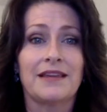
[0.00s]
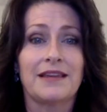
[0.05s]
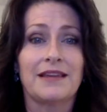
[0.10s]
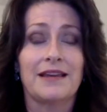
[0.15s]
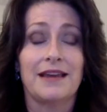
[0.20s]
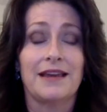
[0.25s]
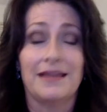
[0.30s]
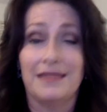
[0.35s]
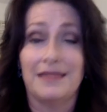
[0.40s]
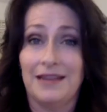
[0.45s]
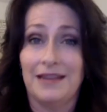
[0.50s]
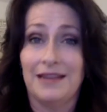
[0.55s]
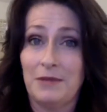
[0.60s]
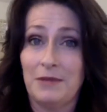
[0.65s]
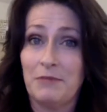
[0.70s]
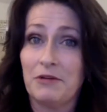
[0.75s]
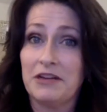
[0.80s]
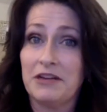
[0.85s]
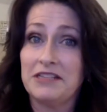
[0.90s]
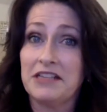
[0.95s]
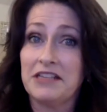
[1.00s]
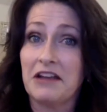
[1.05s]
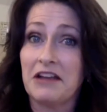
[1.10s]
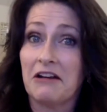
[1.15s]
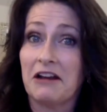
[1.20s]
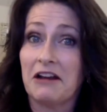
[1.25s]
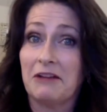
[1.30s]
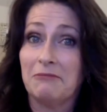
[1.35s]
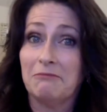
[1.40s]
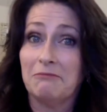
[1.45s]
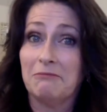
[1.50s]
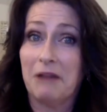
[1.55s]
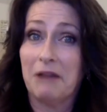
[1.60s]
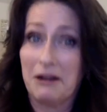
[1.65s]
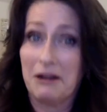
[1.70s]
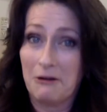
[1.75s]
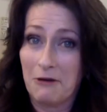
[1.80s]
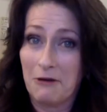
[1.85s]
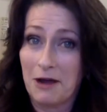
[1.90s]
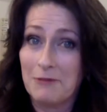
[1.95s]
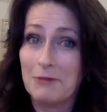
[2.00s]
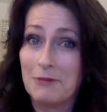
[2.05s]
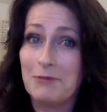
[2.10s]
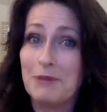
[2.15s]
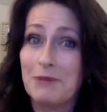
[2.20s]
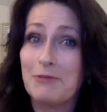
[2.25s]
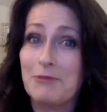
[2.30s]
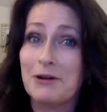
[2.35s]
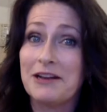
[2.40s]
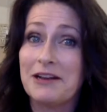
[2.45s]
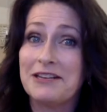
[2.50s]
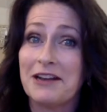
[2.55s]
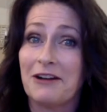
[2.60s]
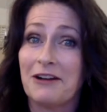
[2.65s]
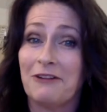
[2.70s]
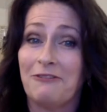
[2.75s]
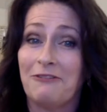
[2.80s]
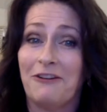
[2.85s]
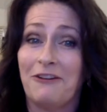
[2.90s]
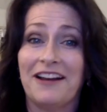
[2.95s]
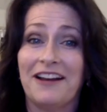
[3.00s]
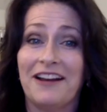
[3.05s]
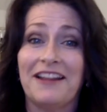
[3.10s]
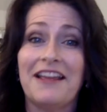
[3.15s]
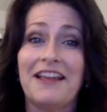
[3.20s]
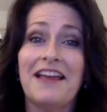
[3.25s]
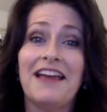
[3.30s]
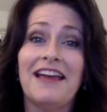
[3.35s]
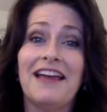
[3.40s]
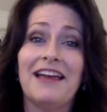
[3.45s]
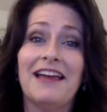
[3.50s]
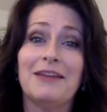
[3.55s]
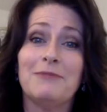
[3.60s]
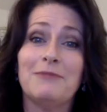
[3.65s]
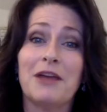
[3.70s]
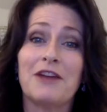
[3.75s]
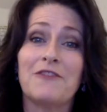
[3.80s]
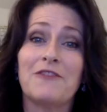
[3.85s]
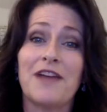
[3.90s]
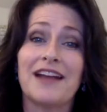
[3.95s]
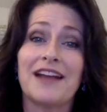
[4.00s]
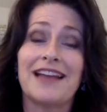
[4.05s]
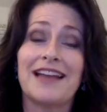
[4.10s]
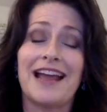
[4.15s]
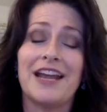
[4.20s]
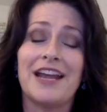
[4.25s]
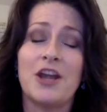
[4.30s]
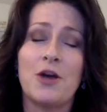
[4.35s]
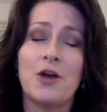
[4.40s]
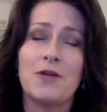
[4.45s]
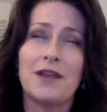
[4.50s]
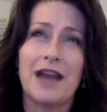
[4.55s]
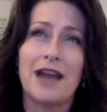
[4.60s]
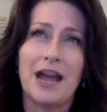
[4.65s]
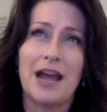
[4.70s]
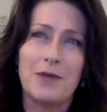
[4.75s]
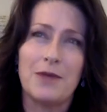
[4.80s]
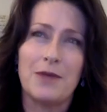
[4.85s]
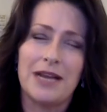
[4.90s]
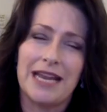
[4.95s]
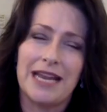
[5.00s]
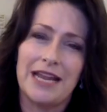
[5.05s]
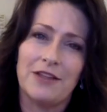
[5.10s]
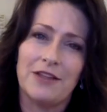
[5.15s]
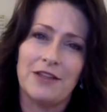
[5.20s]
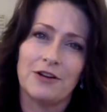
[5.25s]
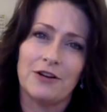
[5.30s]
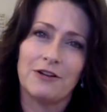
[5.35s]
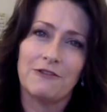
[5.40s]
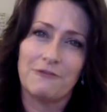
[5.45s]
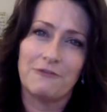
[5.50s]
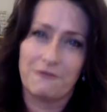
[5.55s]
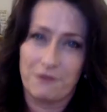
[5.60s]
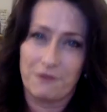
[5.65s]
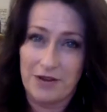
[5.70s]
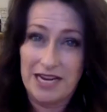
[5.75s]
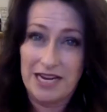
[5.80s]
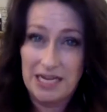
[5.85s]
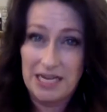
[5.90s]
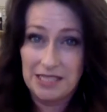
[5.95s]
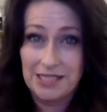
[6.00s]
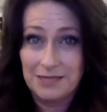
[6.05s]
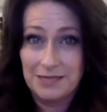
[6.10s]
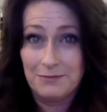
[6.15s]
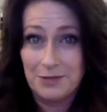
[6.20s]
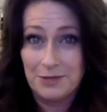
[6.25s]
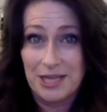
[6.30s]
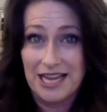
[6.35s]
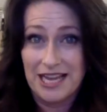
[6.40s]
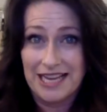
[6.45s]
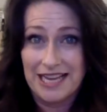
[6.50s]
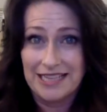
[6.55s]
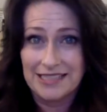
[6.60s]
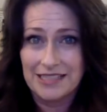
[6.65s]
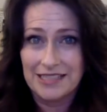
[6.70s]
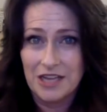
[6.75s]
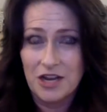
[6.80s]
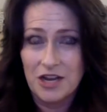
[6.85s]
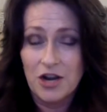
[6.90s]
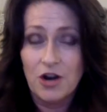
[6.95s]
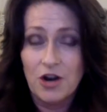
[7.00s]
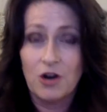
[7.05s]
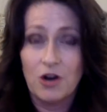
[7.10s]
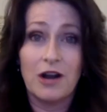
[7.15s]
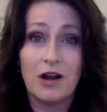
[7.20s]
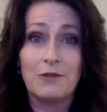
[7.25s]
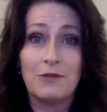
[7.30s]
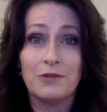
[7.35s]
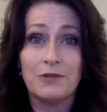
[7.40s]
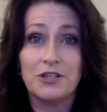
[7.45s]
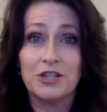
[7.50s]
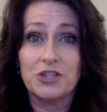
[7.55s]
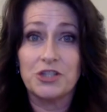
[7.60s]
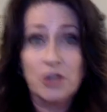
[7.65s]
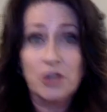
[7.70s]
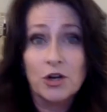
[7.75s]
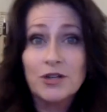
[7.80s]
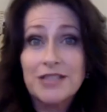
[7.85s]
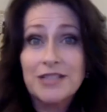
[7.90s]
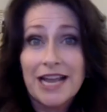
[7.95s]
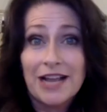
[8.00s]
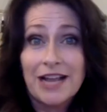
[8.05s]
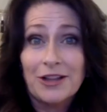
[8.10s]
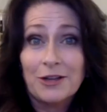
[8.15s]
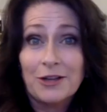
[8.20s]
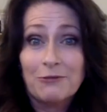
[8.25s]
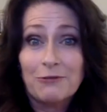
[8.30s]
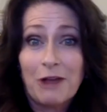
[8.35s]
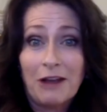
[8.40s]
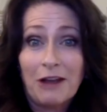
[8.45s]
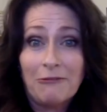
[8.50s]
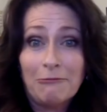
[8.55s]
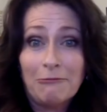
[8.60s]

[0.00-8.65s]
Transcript: I think it'd be pretty scary. I know I would be pretty terrified. And matter of fact, I know that I would either freeze in place or I would just turn tail and run